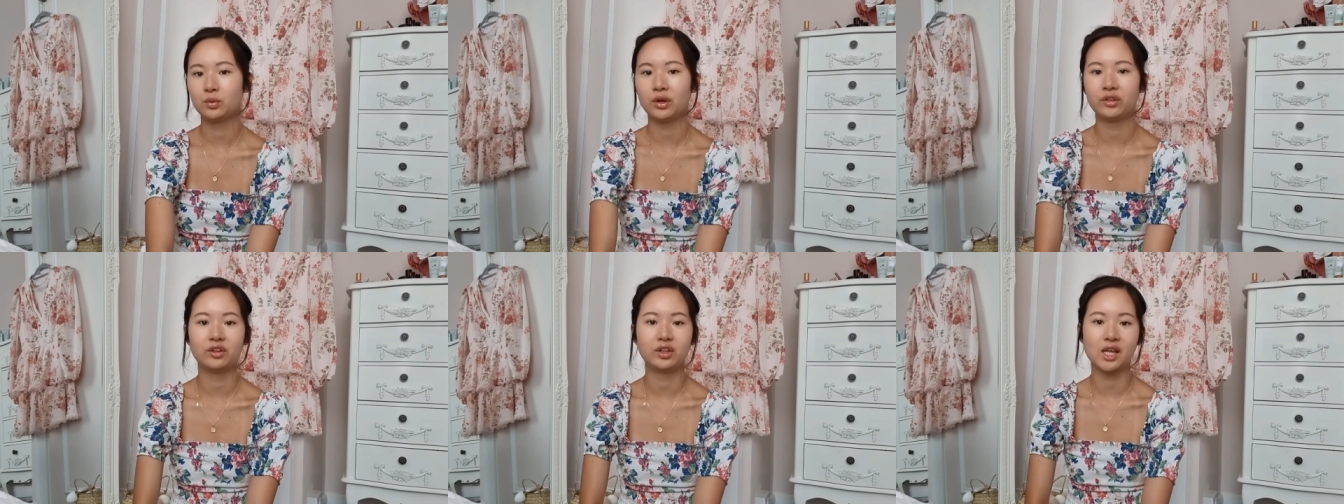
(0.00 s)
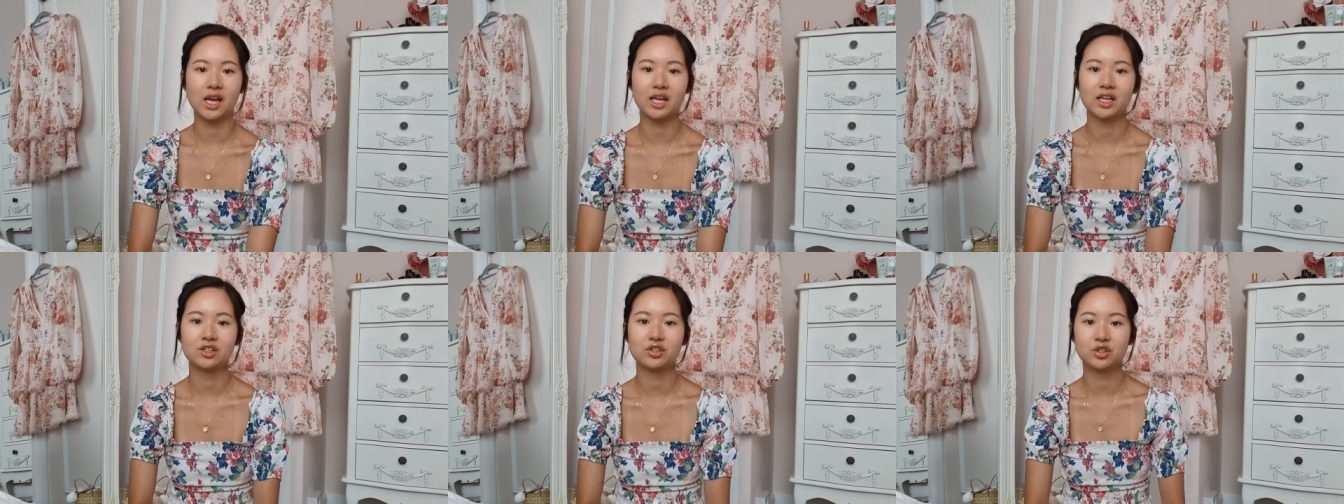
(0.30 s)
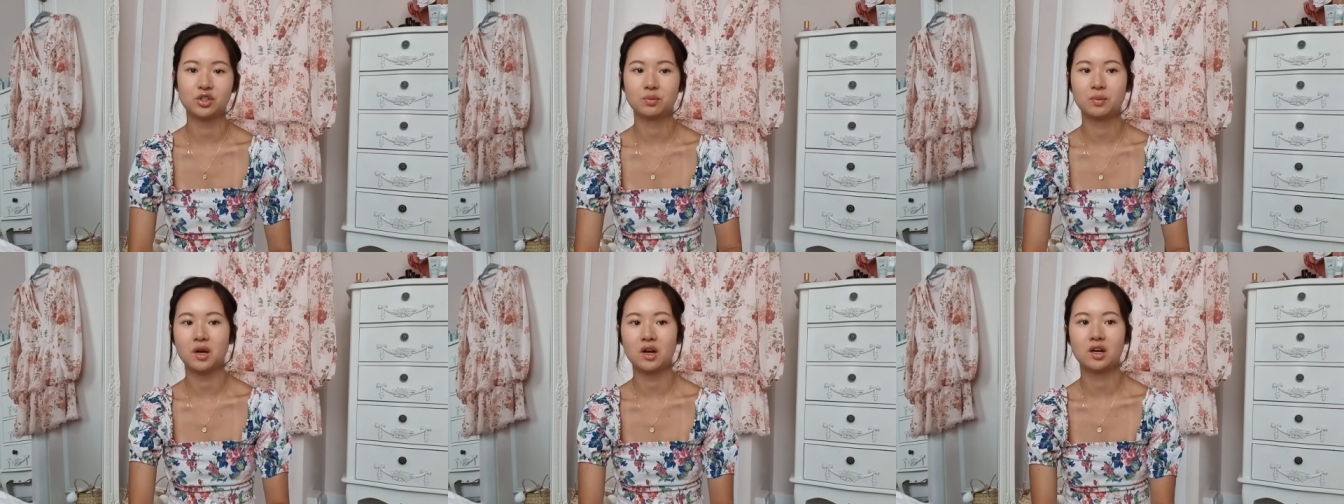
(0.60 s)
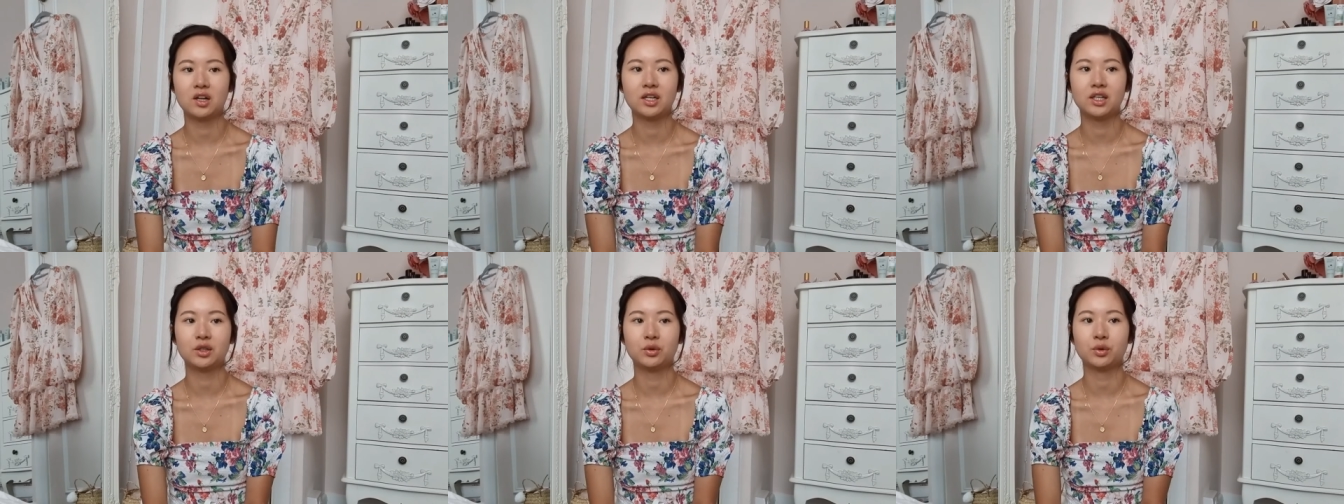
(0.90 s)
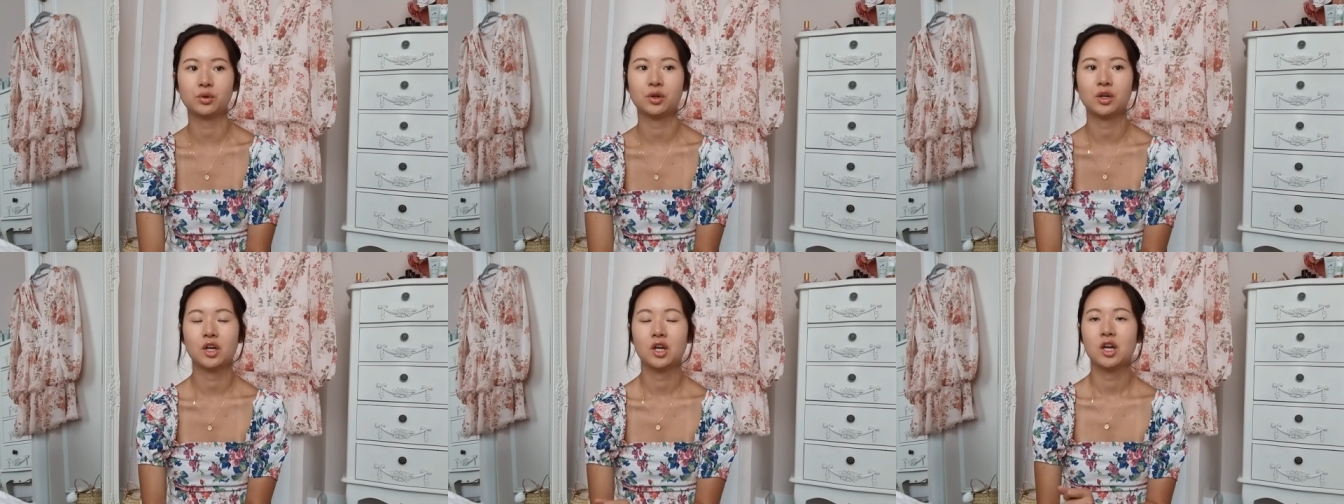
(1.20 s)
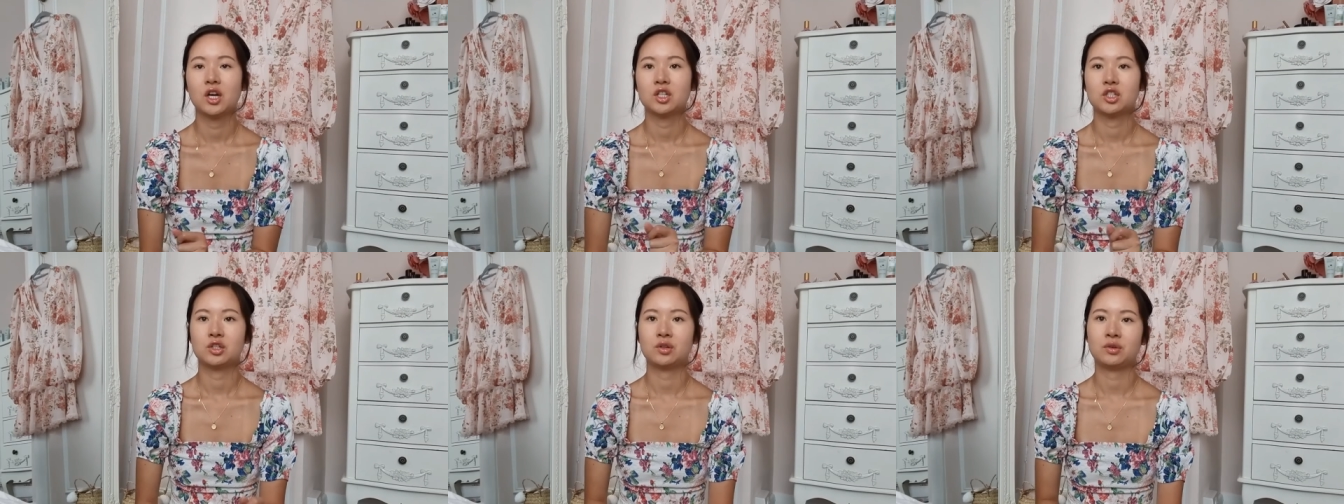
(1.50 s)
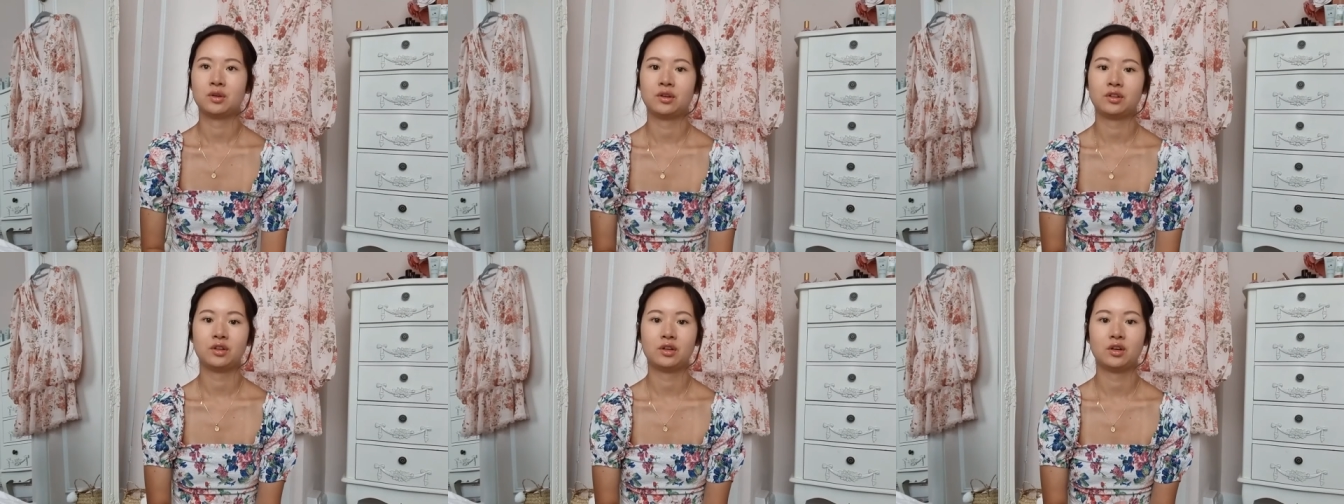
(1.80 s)
whether that is to Bali or to
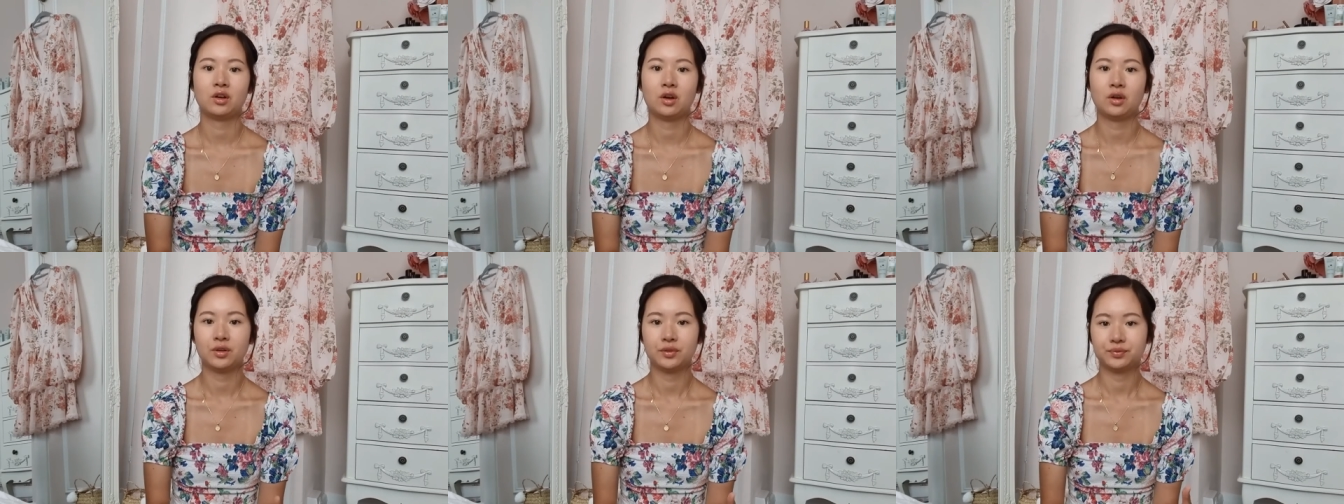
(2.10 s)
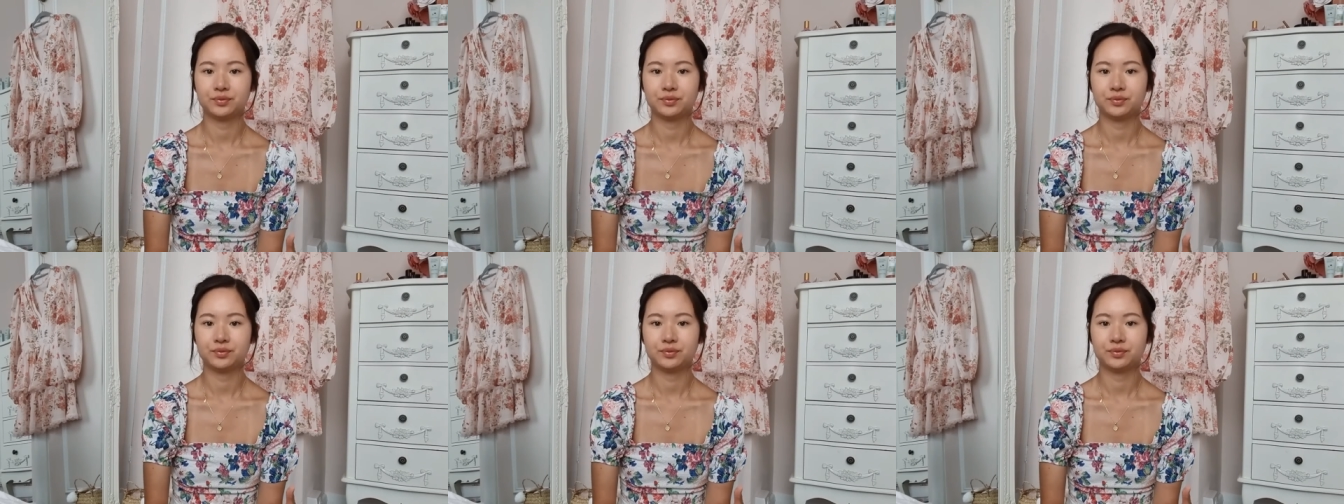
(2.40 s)
another